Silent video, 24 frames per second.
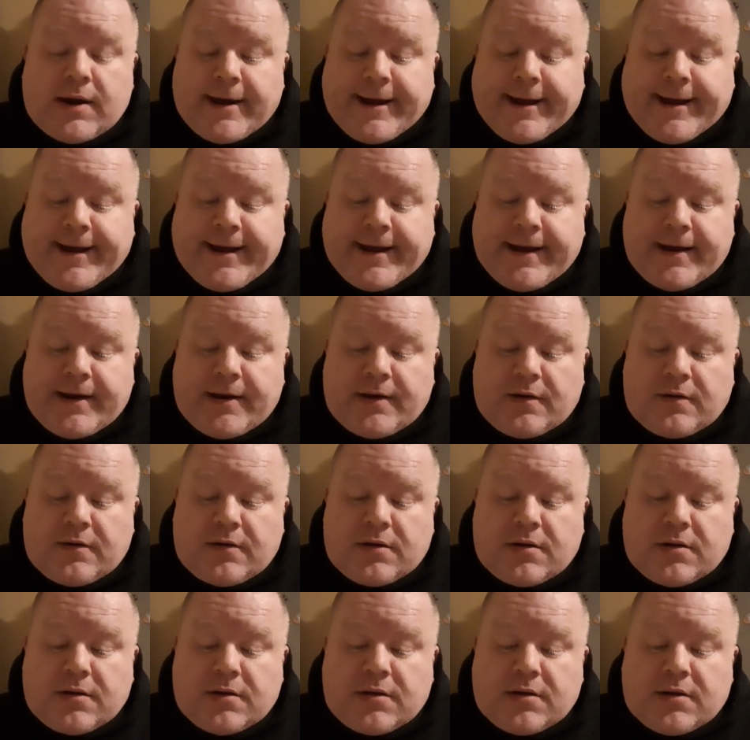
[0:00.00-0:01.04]
And
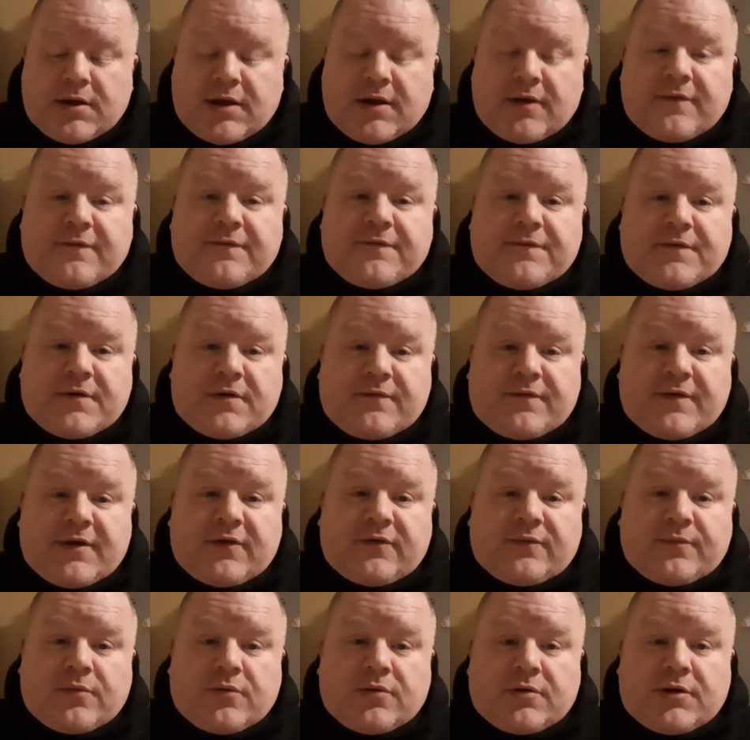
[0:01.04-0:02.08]
if on
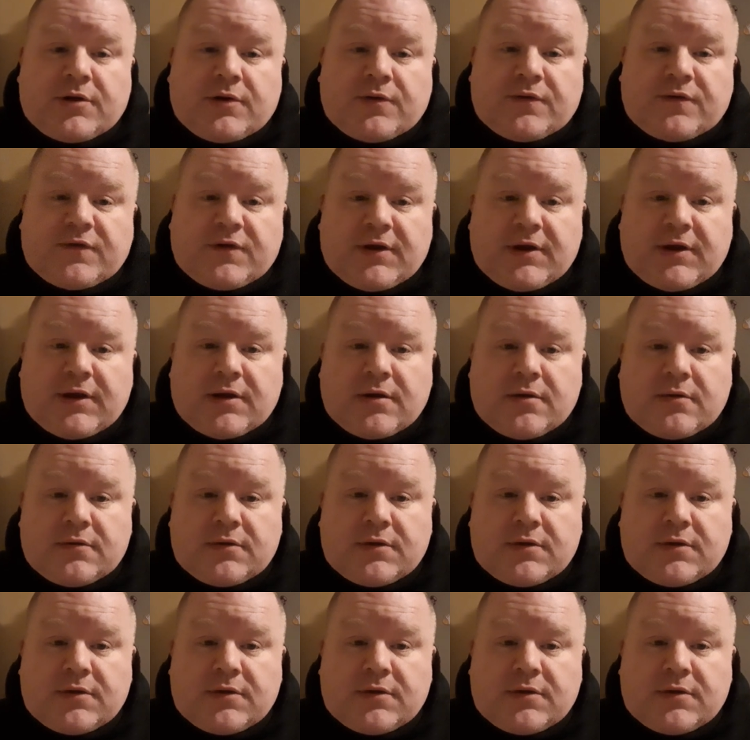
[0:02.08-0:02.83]
Facebook you see